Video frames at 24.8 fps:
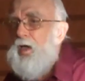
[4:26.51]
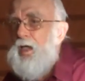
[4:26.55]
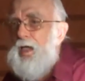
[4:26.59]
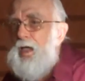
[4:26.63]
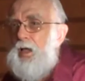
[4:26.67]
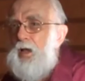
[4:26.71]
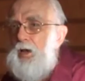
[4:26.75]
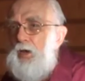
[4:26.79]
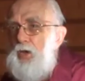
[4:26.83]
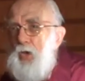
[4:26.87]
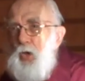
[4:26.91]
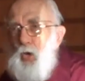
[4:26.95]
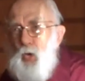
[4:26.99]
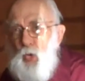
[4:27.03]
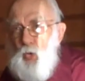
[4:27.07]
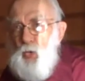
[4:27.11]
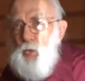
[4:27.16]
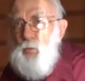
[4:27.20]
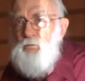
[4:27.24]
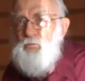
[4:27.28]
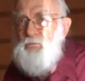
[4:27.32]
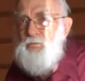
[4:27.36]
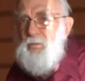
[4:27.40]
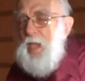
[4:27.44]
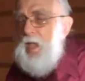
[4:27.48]
L-U,
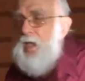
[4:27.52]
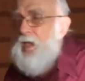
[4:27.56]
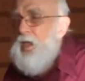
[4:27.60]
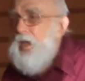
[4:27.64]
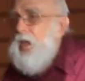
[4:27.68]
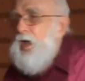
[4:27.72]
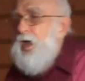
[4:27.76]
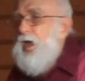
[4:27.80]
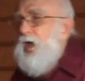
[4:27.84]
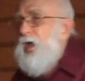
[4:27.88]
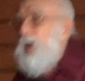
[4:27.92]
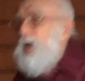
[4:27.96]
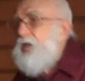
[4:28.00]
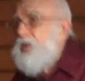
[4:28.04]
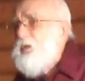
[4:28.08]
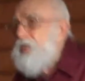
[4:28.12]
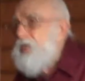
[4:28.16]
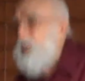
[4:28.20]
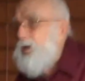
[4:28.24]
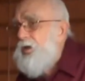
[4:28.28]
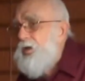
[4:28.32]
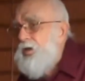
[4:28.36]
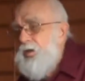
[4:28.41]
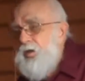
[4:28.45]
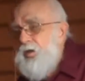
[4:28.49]
and